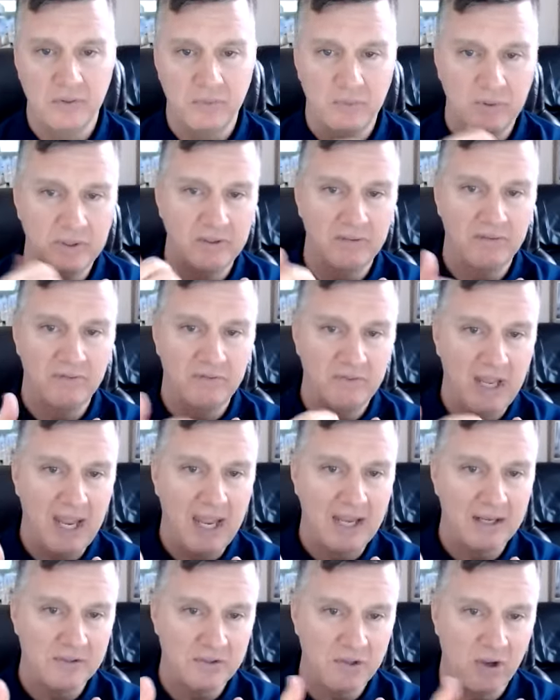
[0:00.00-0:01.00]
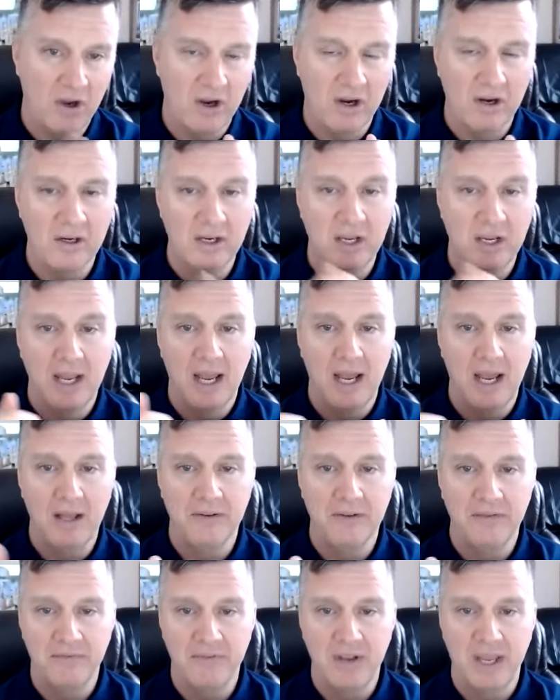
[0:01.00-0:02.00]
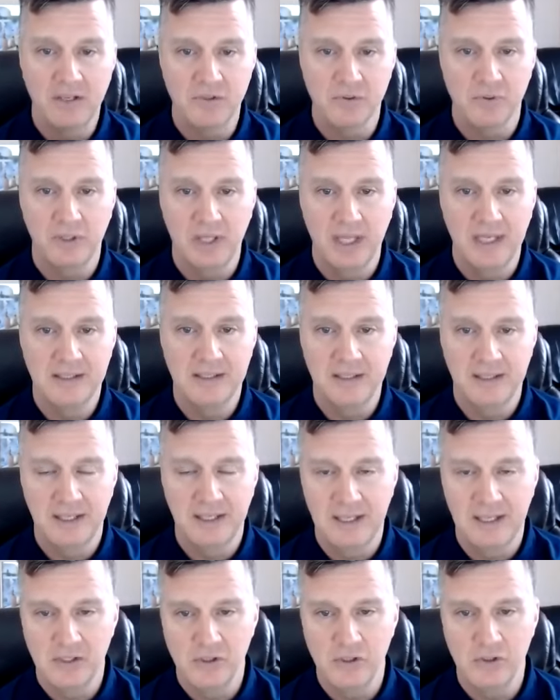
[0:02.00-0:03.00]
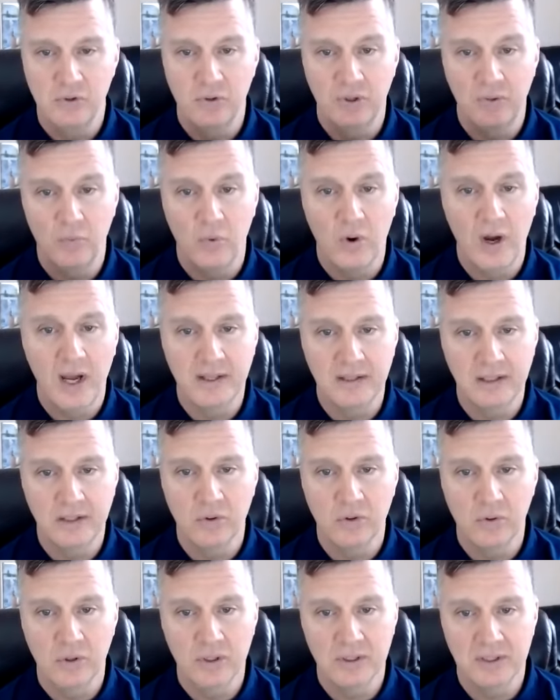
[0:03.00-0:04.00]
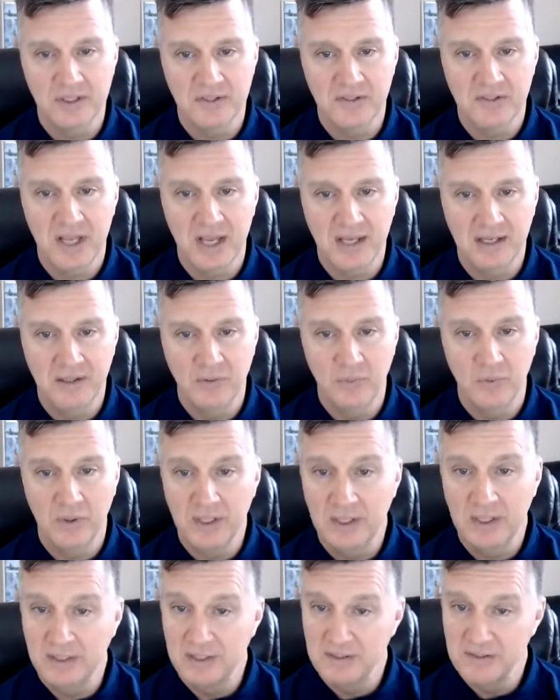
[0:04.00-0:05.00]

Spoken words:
what the facts are, how the facts relate to the issue, and why the court decided what it